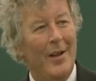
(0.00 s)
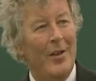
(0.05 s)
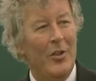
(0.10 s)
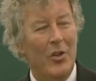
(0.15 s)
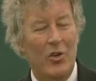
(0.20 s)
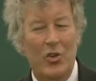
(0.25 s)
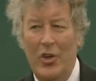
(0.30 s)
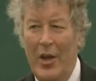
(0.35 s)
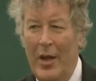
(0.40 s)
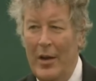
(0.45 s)
the
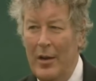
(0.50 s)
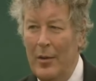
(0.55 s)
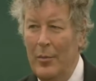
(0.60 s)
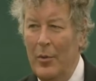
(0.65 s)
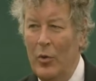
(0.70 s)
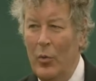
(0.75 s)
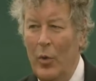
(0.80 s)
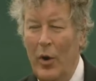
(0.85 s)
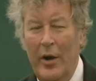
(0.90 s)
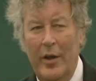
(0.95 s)

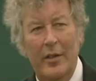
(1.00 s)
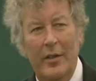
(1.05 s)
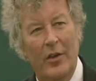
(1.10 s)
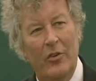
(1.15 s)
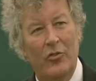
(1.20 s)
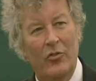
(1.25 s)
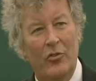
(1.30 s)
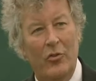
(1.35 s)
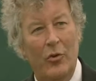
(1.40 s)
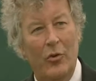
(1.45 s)
gentlemen wearing their
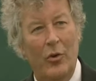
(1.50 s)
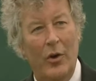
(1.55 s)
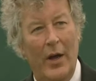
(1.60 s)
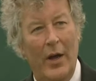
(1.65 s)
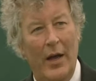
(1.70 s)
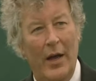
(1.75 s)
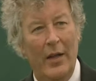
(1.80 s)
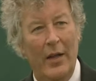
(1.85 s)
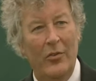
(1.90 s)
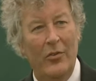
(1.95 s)
straw
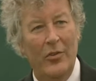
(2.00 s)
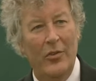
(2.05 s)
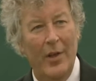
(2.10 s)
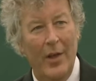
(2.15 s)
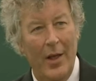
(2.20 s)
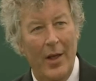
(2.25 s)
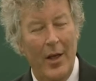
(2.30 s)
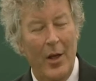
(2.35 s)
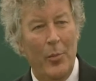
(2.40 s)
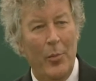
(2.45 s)
hats,
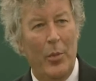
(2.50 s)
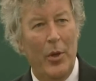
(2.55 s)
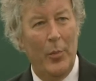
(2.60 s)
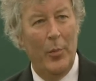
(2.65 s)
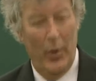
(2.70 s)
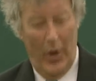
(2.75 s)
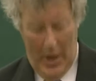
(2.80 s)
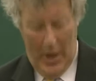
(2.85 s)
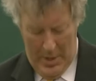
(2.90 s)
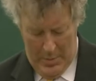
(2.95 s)

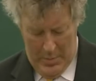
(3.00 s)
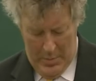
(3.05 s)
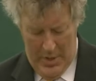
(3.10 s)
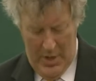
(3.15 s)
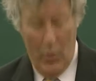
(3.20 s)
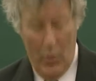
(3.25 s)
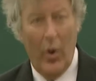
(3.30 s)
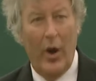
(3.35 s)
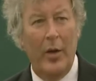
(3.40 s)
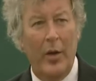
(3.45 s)
people like
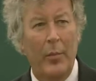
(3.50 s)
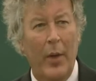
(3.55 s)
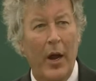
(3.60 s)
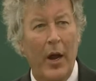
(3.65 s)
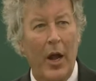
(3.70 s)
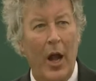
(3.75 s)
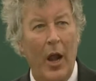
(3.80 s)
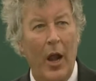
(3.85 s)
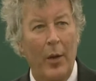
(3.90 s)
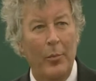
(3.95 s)
me wearing my
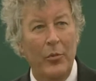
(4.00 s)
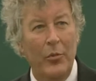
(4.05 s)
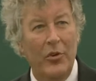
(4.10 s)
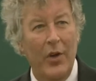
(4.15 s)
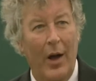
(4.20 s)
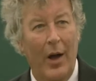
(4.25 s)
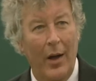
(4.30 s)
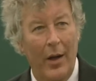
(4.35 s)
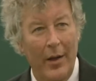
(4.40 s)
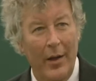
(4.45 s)
club
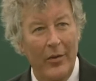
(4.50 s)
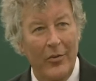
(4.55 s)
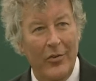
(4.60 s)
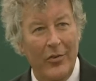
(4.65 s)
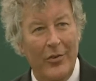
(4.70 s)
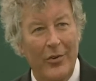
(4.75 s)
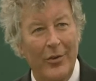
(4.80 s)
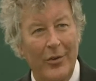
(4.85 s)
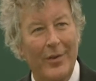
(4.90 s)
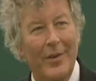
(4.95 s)
ties
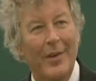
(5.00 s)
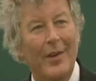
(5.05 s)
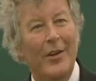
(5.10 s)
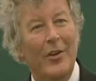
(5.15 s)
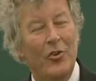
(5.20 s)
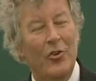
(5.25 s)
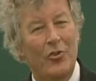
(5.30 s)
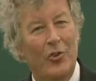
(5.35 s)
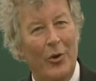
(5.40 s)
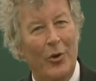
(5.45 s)
to
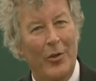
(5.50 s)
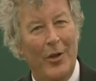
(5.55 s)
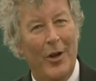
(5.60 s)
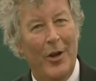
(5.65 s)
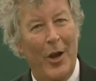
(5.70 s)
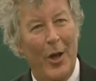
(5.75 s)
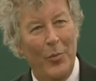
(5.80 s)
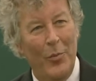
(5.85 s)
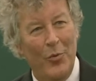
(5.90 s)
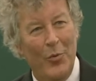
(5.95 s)
show the
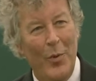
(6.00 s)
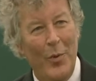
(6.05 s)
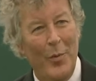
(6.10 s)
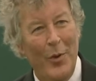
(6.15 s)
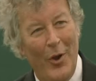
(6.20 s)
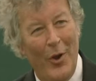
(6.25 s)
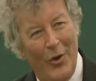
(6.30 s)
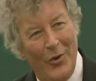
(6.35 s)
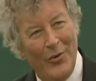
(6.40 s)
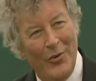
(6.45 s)
clubs we
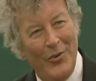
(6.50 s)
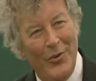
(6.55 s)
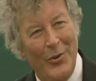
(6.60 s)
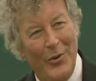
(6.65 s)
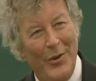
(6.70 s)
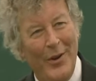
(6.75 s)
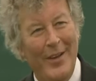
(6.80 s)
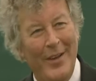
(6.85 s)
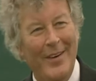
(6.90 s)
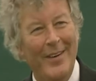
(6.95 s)
belong to
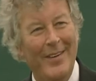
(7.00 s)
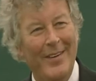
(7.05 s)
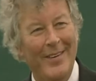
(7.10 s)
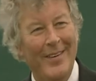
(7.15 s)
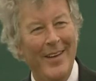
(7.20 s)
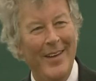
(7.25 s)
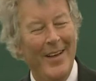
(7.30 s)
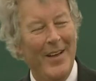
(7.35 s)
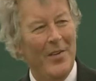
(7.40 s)
in England.